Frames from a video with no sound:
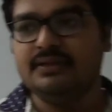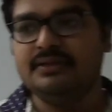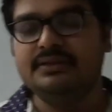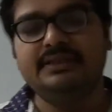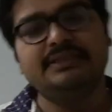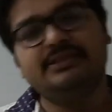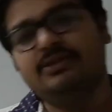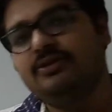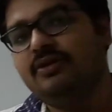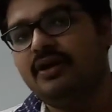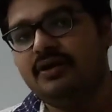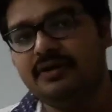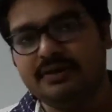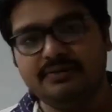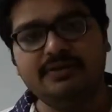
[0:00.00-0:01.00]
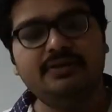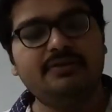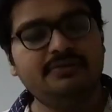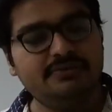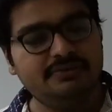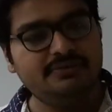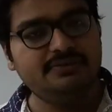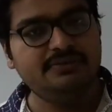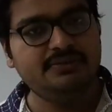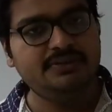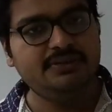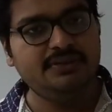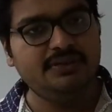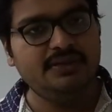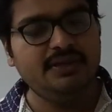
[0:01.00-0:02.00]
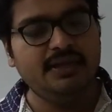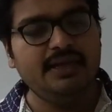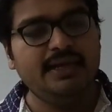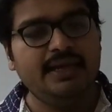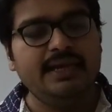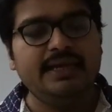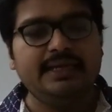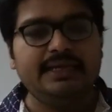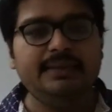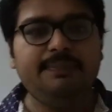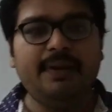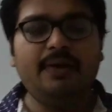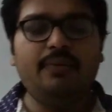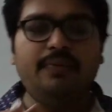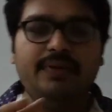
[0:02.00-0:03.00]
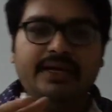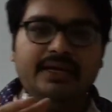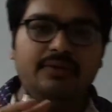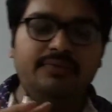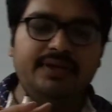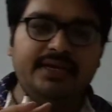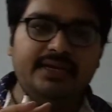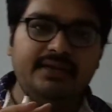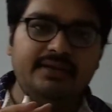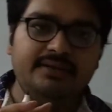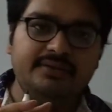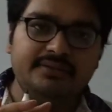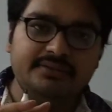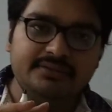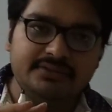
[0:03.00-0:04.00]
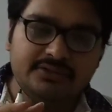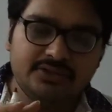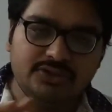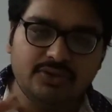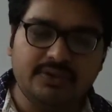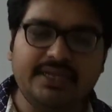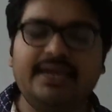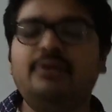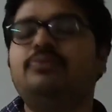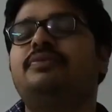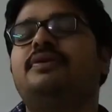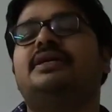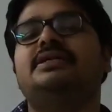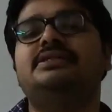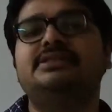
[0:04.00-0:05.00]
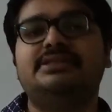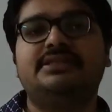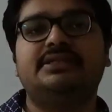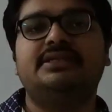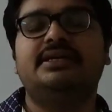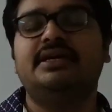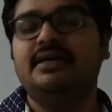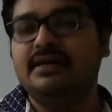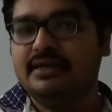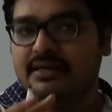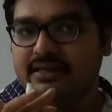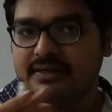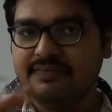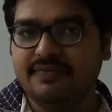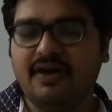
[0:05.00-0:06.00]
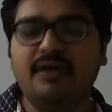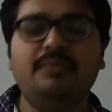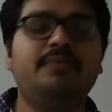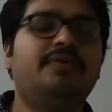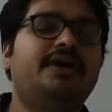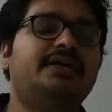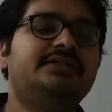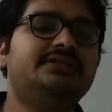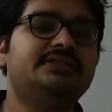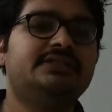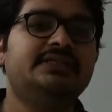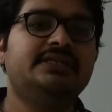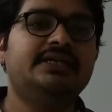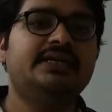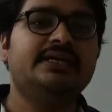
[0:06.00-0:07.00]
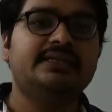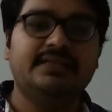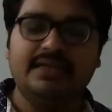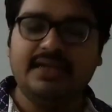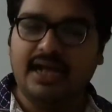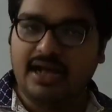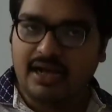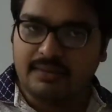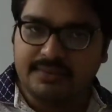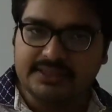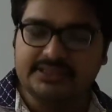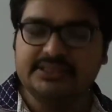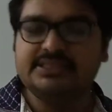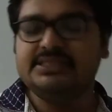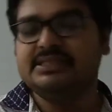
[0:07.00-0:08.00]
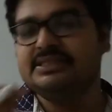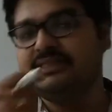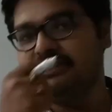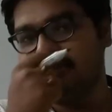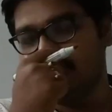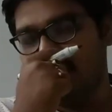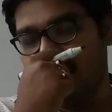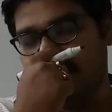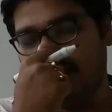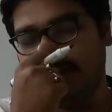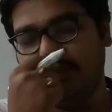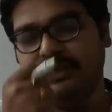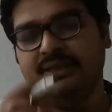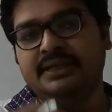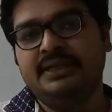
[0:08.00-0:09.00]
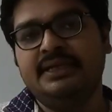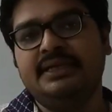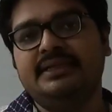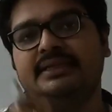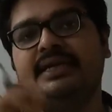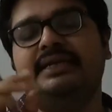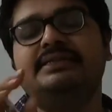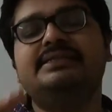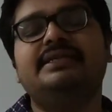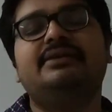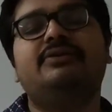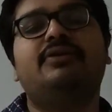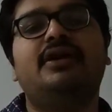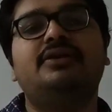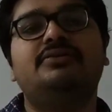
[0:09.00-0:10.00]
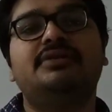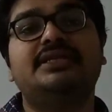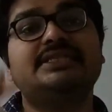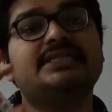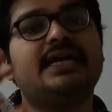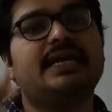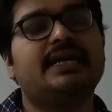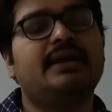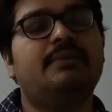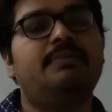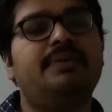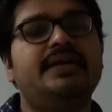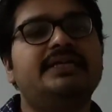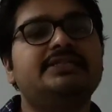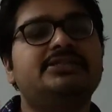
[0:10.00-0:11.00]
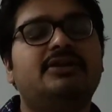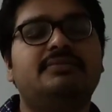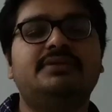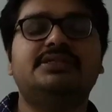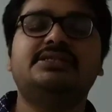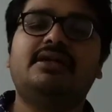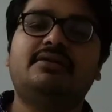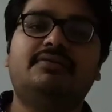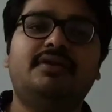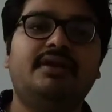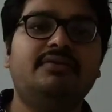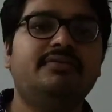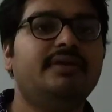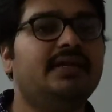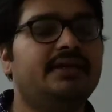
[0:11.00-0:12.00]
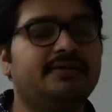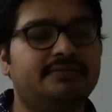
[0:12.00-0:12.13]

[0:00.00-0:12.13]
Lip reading: This thing already you know. If a wheel will rotate once, revolve once, then how much distance is covered, that is equal to the circumference of the circular wheel.